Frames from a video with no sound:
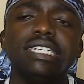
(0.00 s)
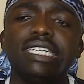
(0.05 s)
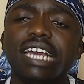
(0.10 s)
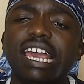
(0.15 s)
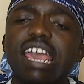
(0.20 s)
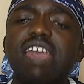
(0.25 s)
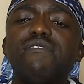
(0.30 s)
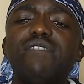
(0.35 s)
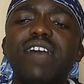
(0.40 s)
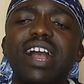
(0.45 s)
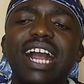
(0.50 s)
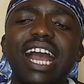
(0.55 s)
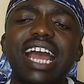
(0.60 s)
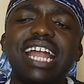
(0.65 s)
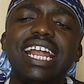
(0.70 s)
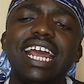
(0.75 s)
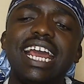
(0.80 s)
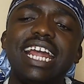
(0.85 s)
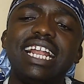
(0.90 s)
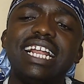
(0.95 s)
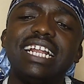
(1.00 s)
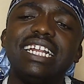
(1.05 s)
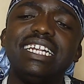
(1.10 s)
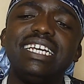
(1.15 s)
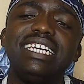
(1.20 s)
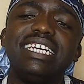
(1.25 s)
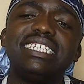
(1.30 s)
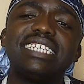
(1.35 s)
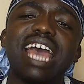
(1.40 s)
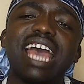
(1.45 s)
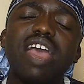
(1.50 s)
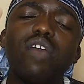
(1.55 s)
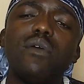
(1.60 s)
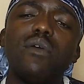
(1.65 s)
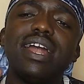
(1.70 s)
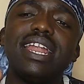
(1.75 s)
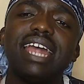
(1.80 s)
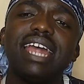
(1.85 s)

If I can't handle this, I wonder